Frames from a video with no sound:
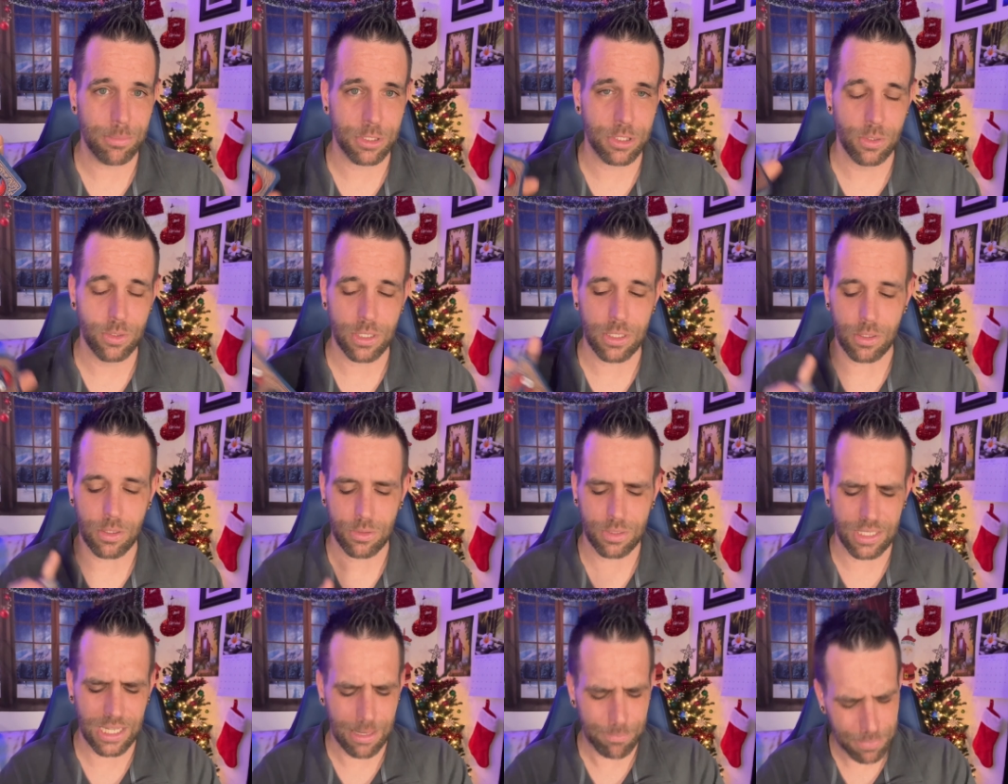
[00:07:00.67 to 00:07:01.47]

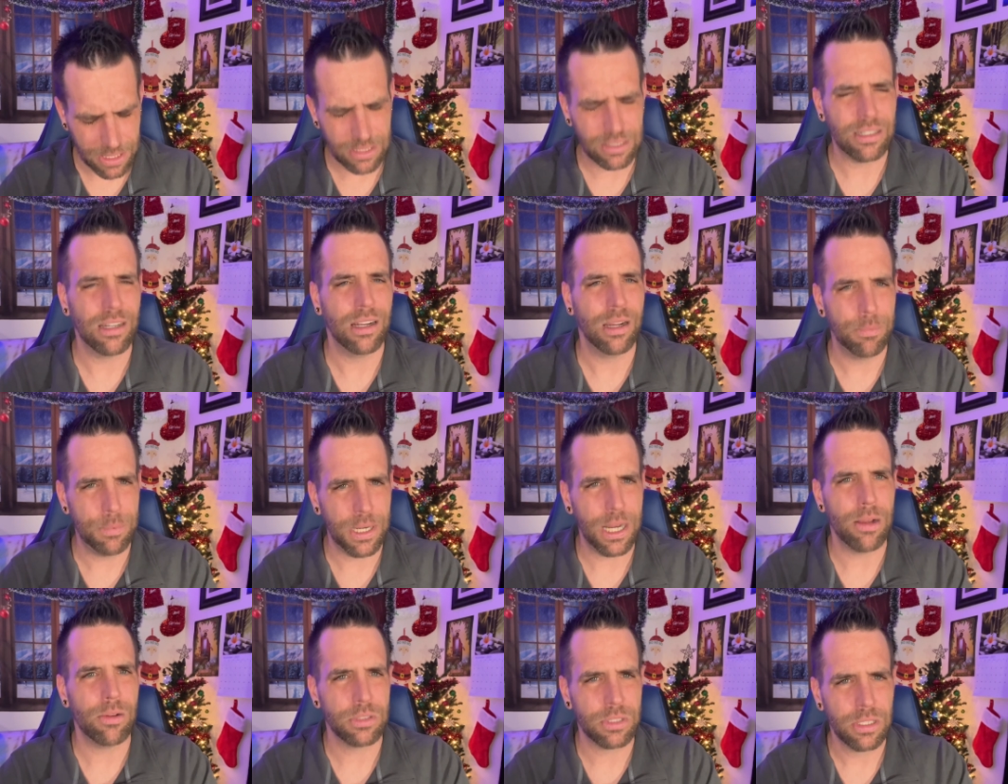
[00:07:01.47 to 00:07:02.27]
Studios. And I picked it up and
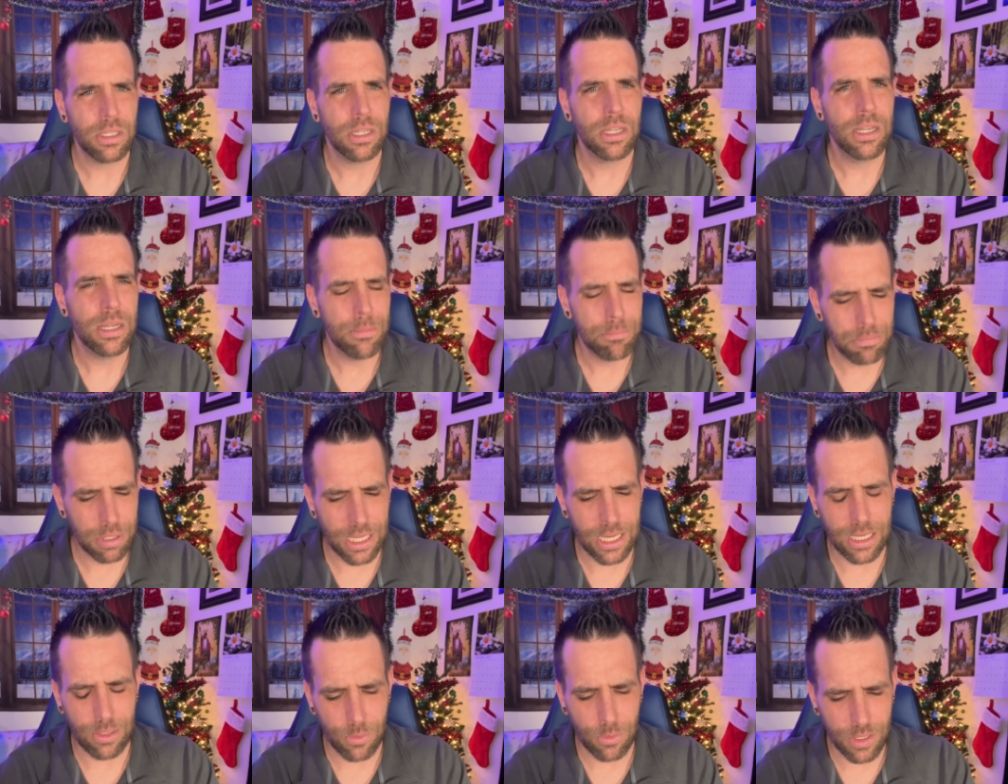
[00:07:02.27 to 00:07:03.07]
I was
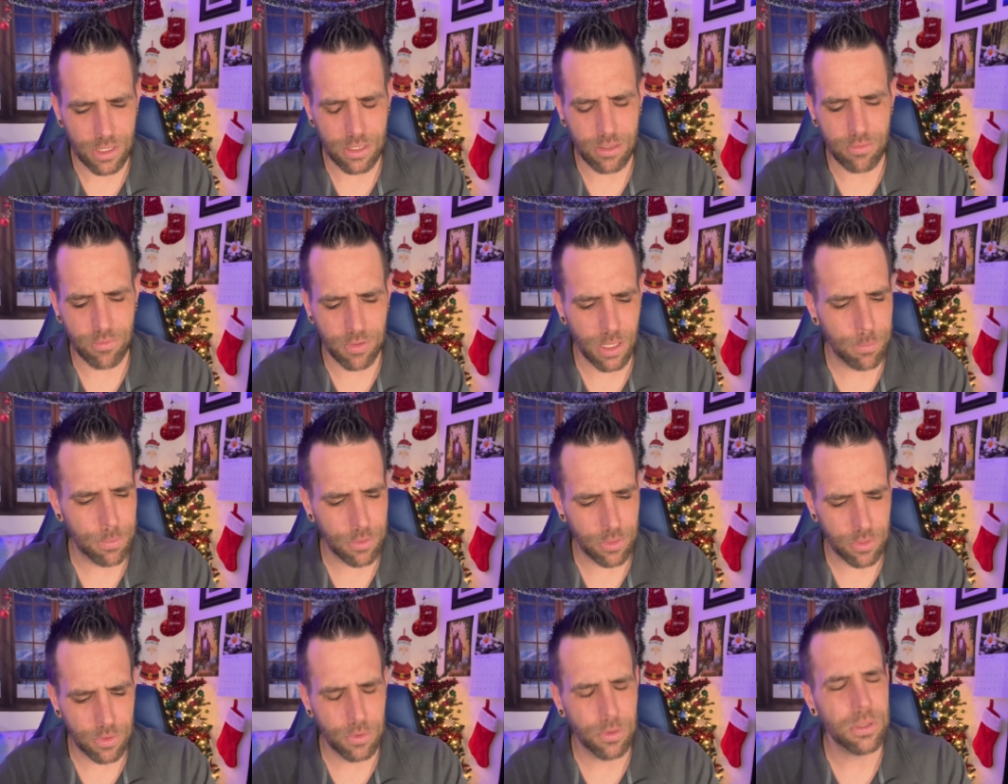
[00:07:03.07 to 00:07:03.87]
playing with it and
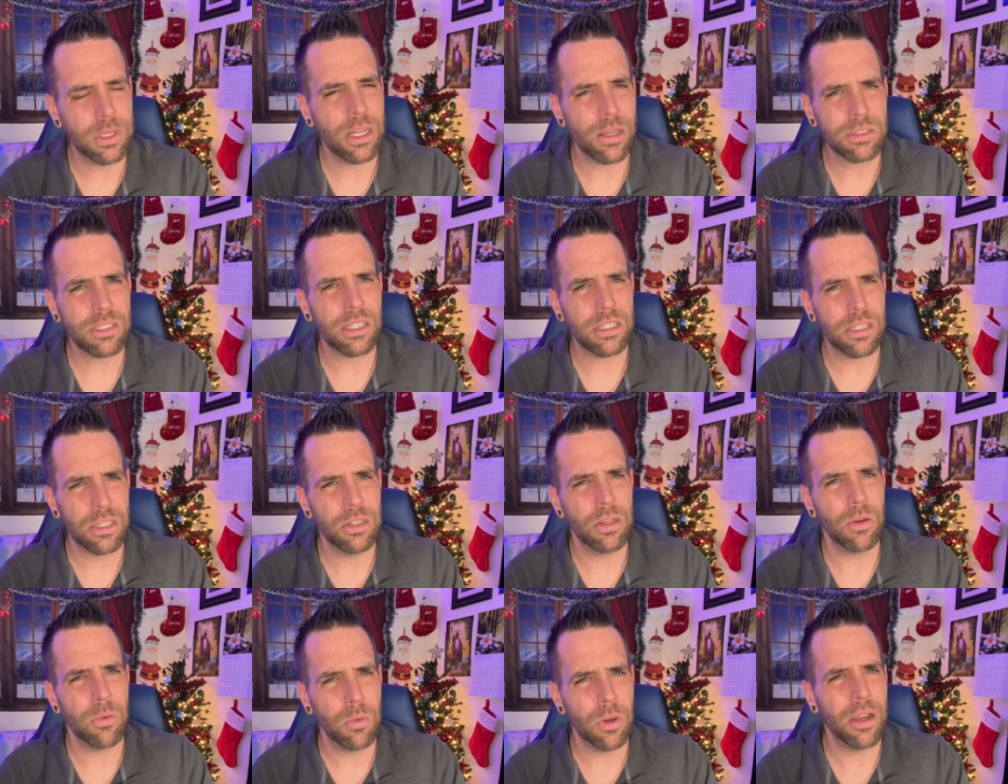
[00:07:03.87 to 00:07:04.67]
flipping through it. And I was like, you
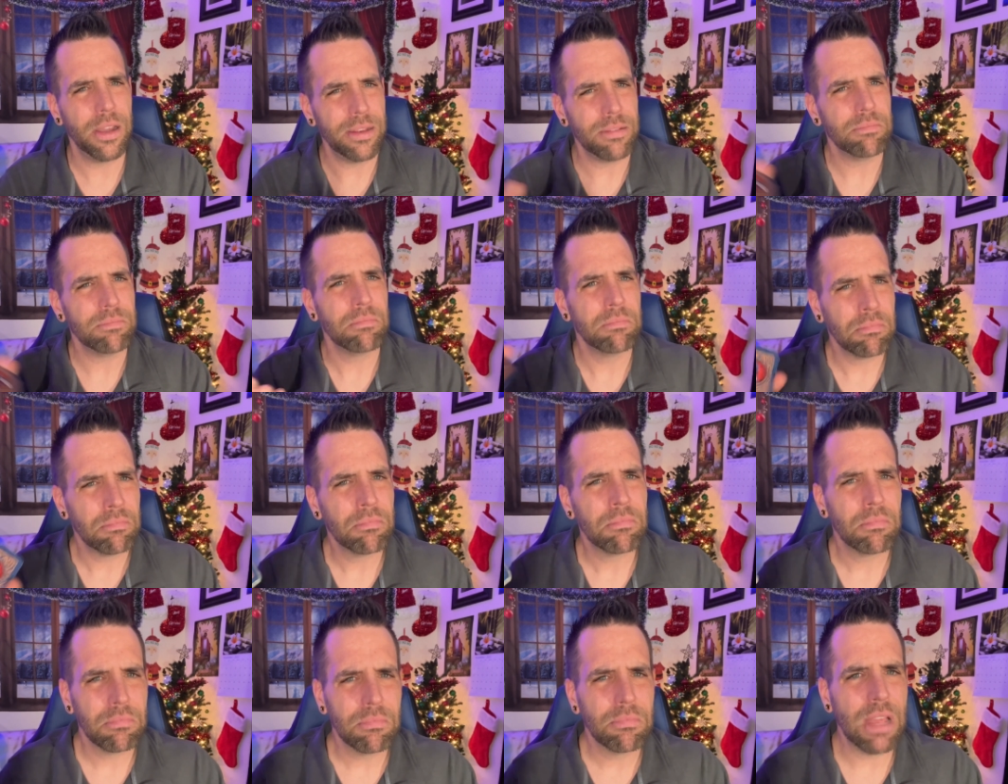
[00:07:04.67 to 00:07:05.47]
know what?
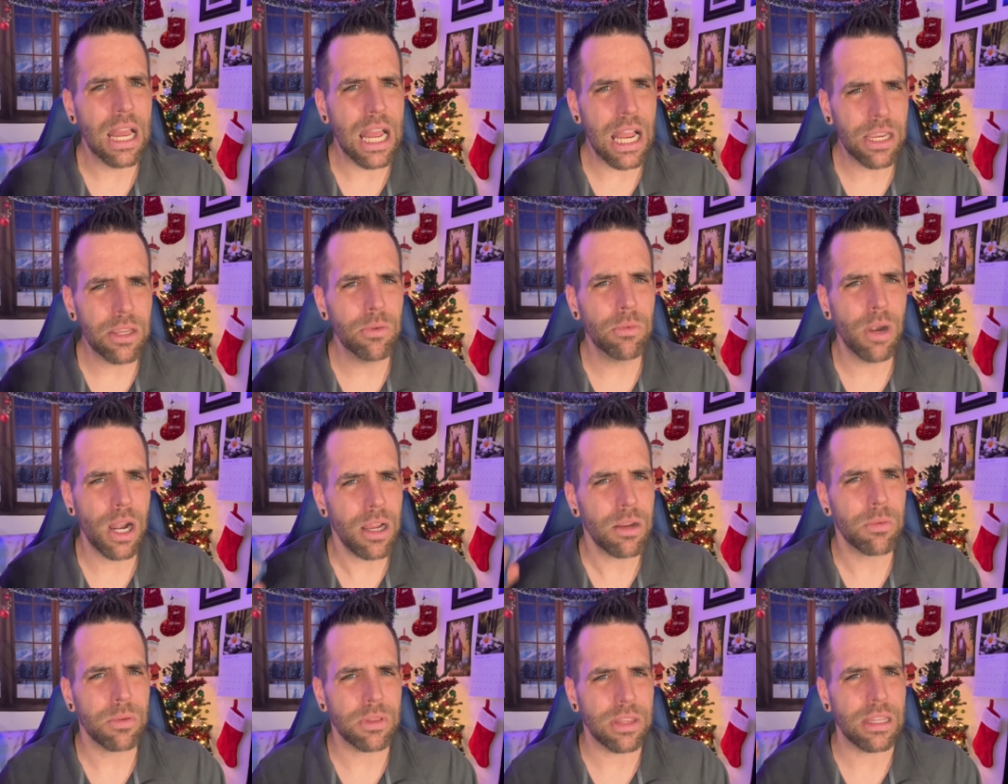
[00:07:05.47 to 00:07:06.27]
I can
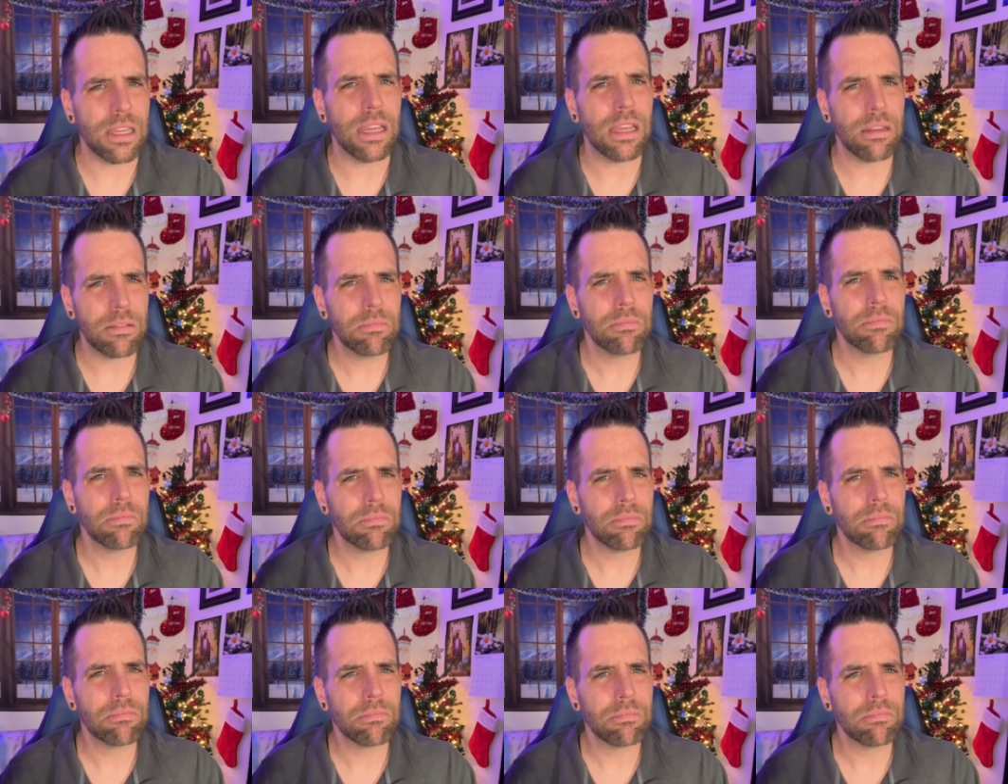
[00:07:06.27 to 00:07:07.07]
rock with that.
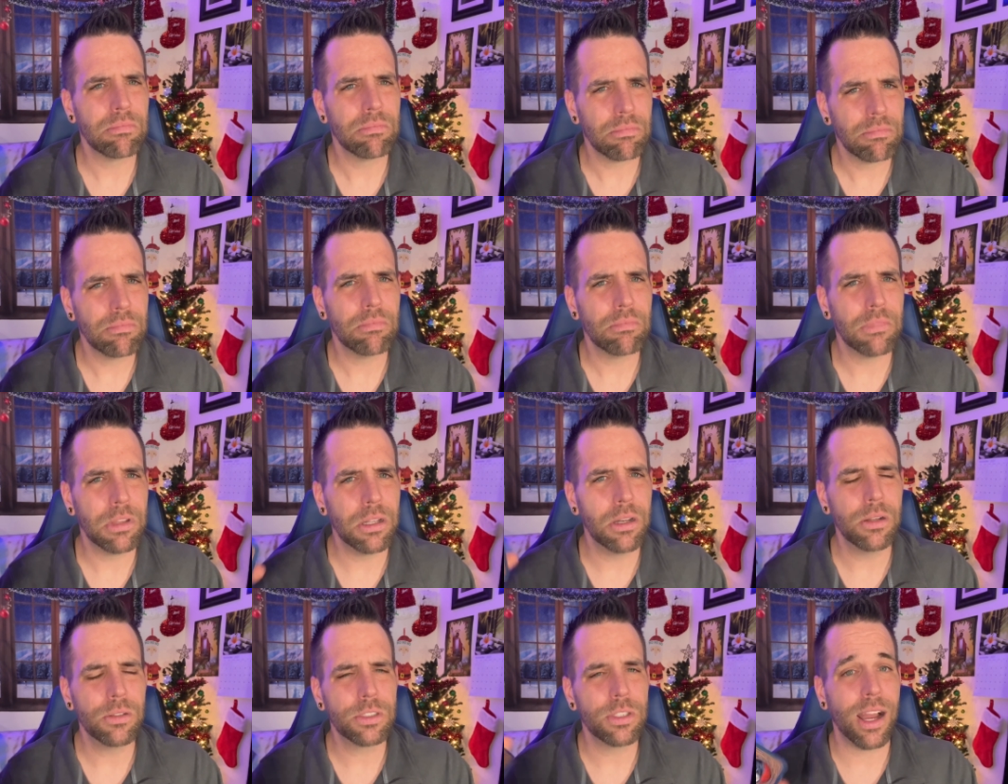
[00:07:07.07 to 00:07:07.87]
You
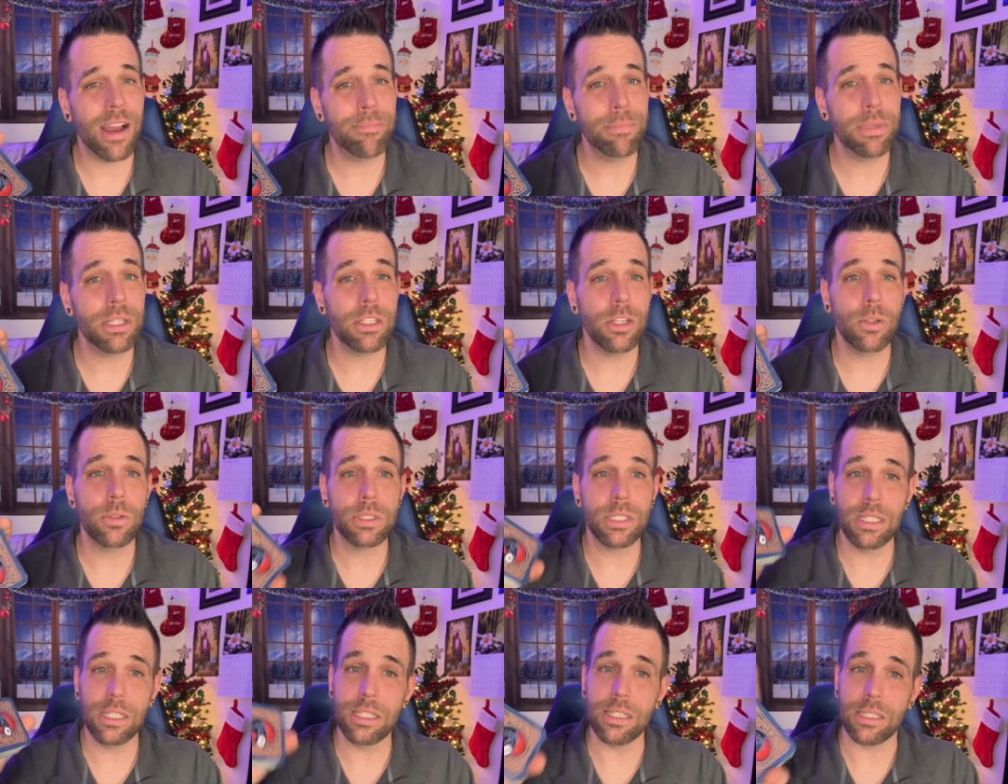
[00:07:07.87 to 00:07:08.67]
know, so I've been
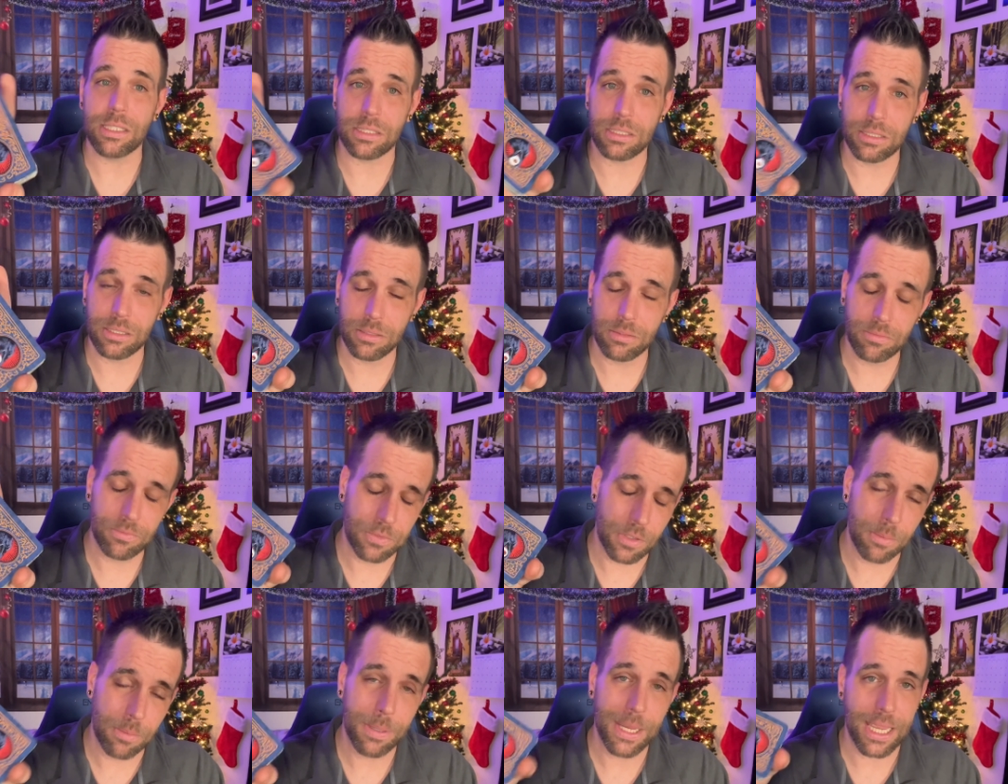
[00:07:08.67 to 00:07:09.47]
using this
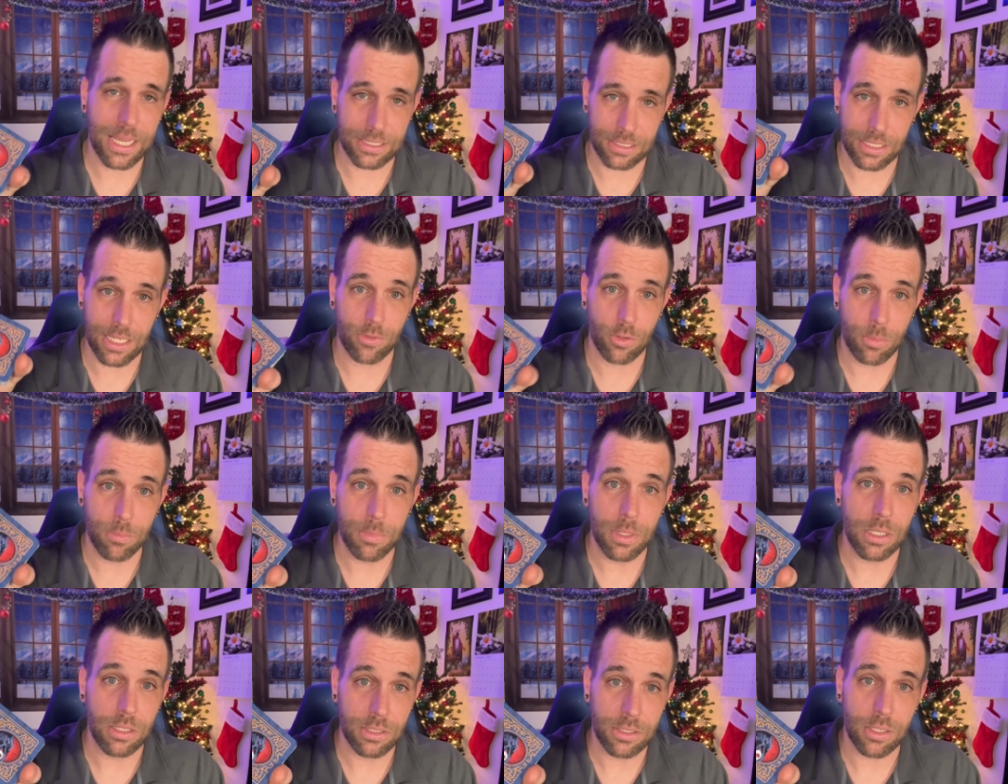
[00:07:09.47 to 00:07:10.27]
for the past several
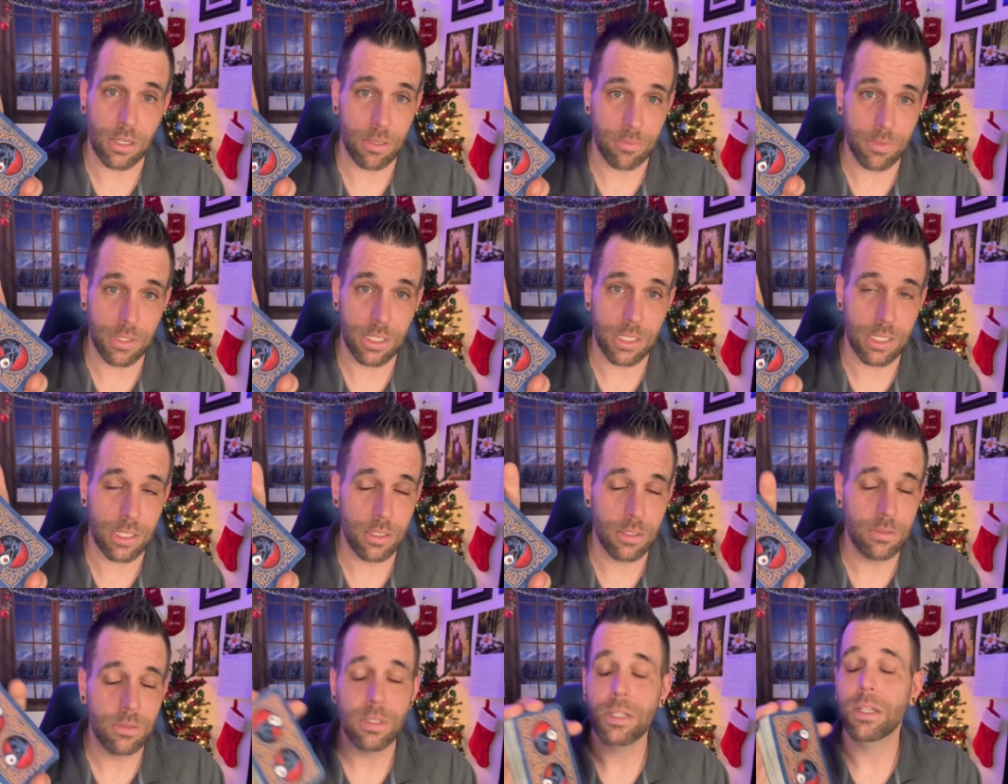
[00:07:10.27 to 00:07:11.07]
months on
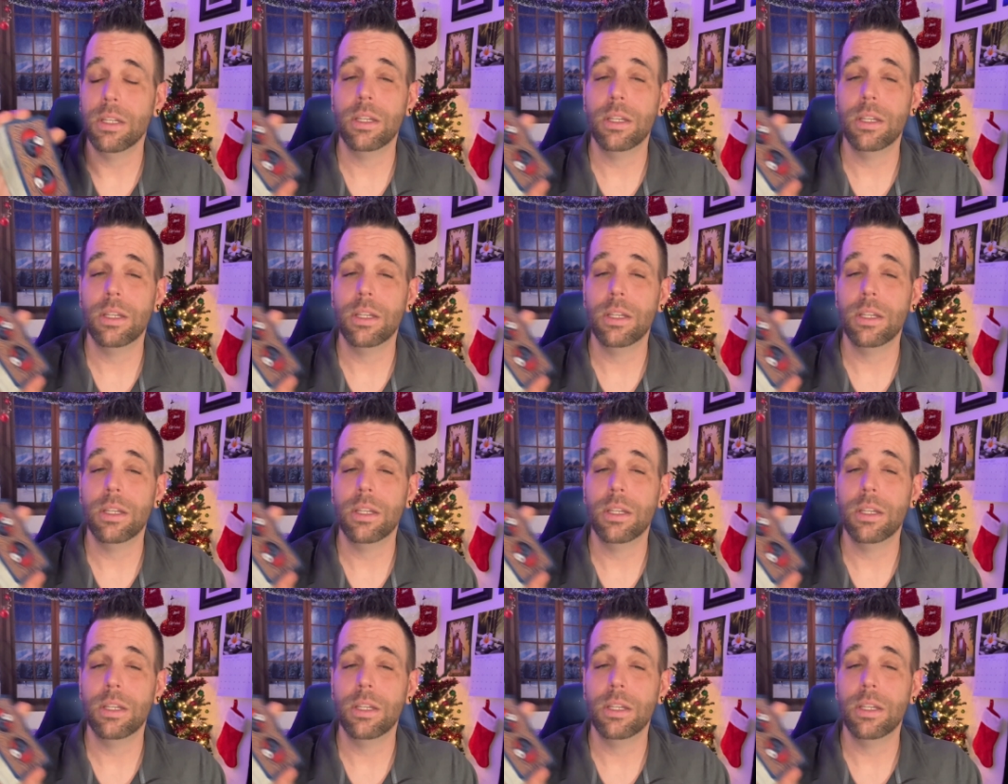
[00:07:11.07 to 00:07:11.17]
video.